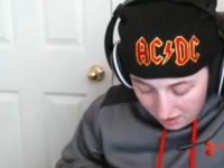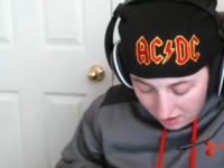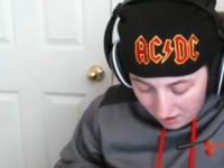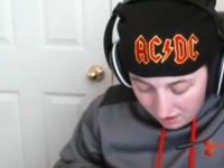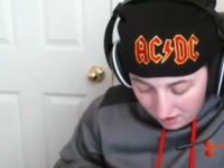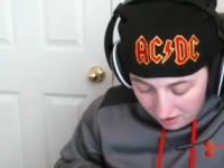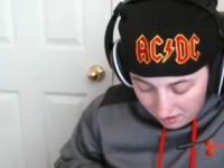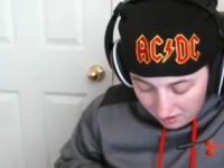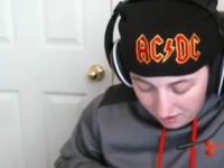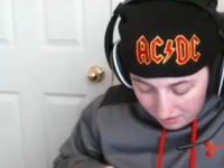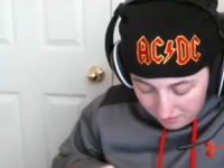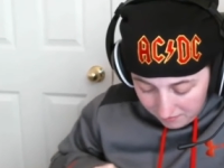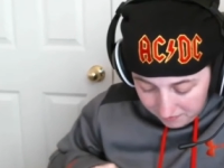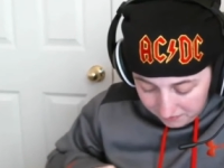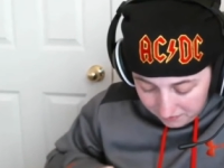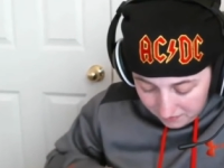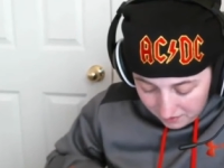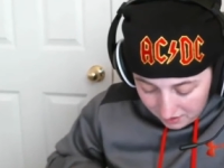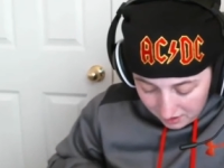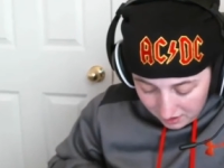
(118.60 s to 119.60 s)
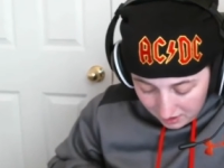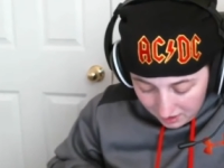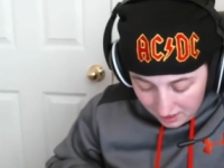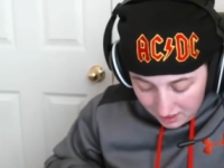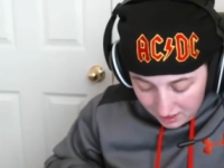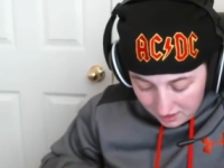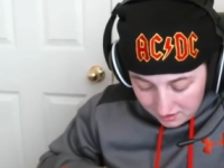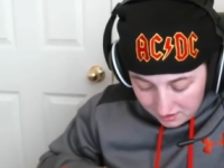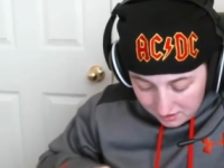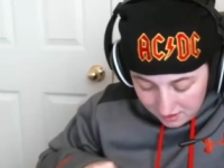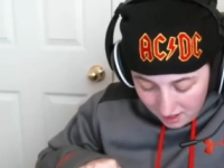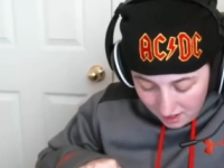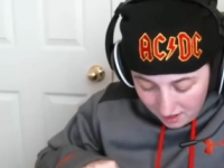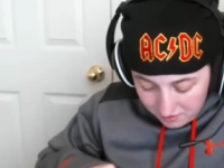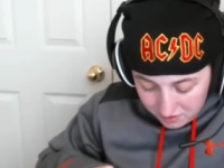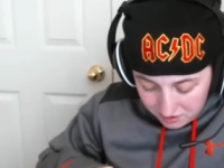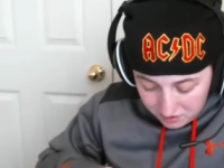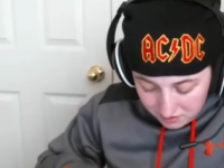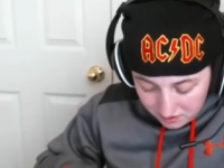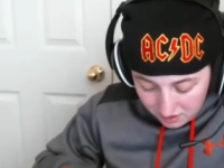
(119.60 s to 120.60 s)
Um, and yeah, it
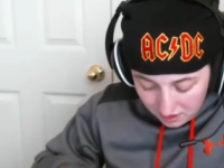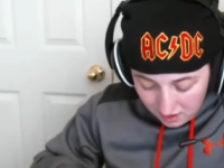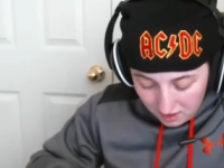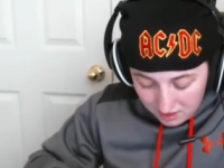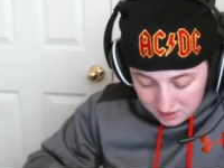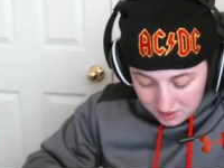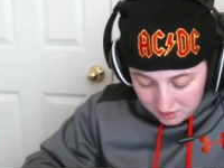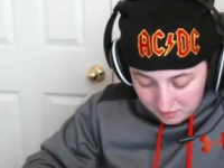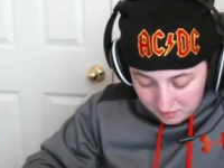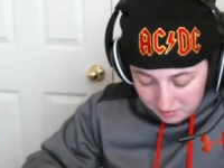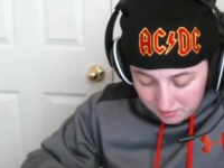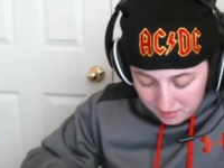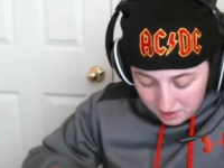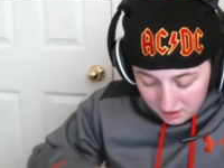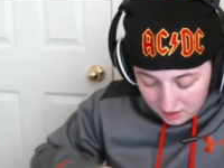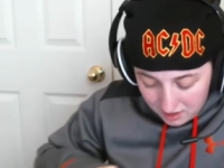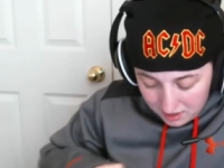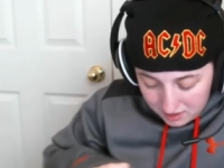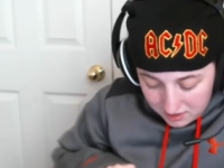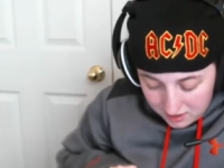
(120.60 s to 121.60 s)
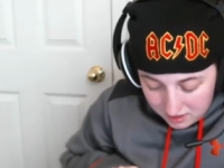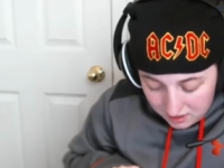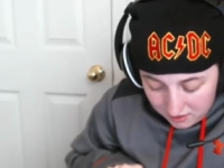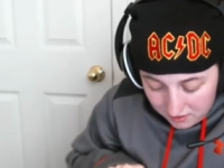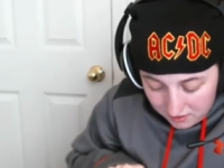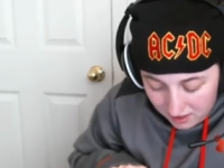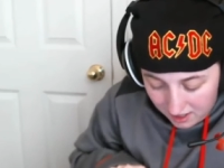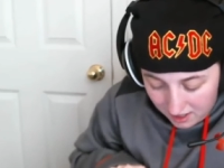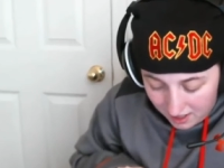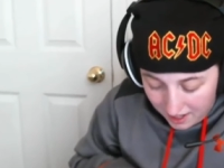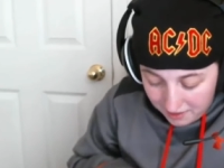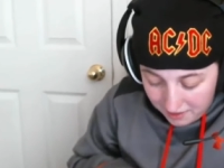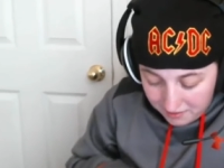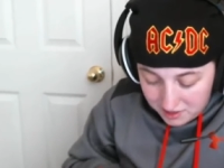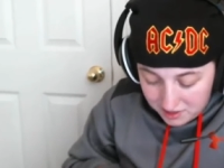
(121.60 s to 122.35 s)
was really awesome. So I was